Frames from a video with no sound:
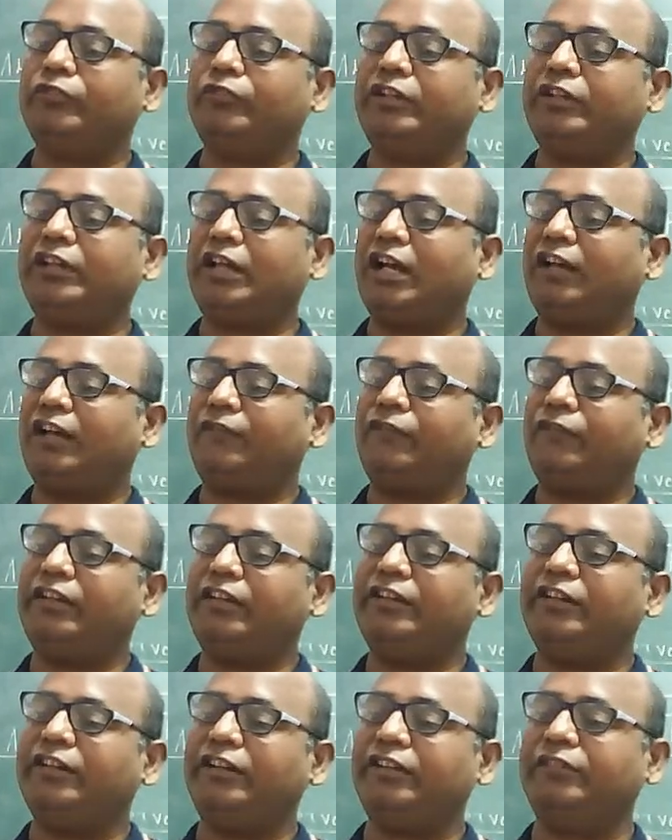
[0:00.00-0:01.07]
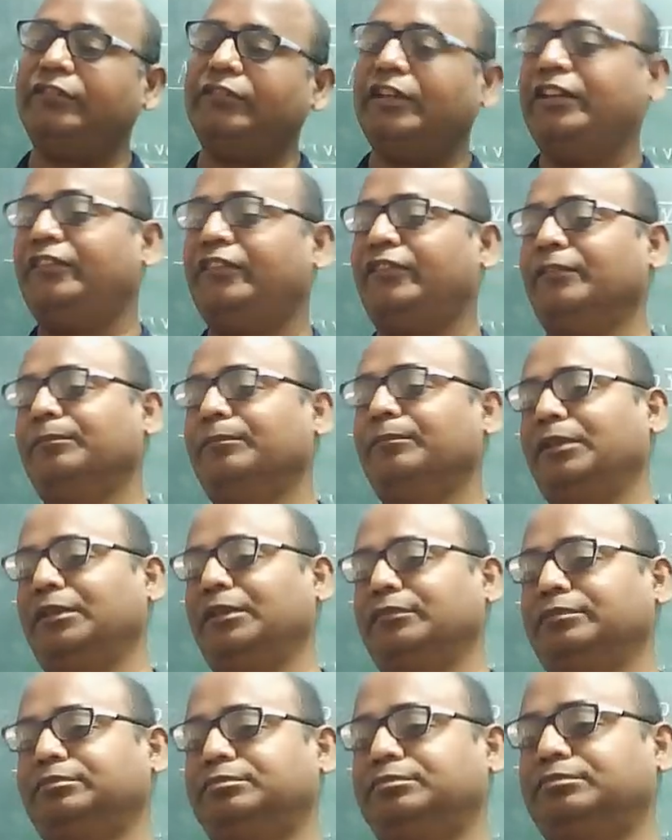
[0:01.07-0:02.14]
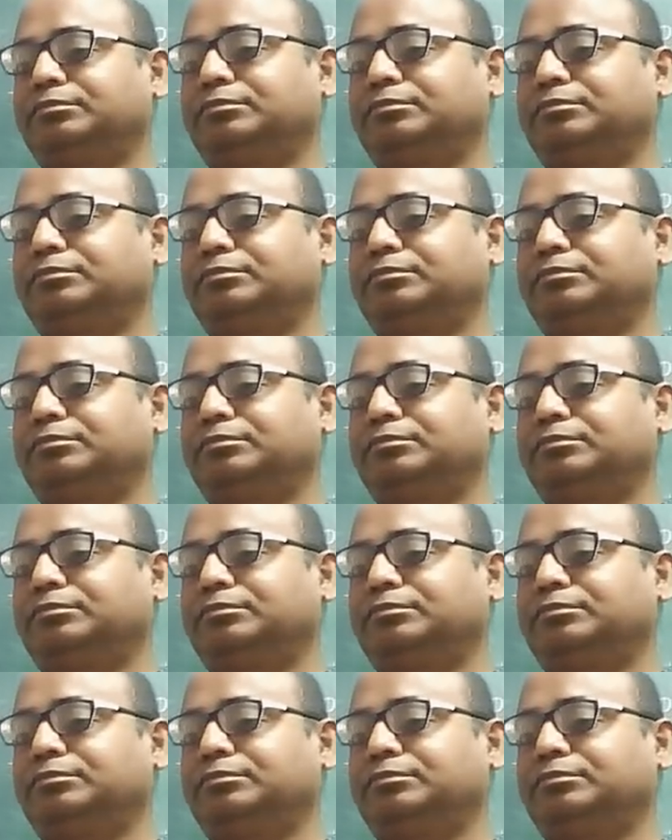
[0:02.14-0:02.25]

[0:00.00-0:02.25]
we are feeling it is very simple.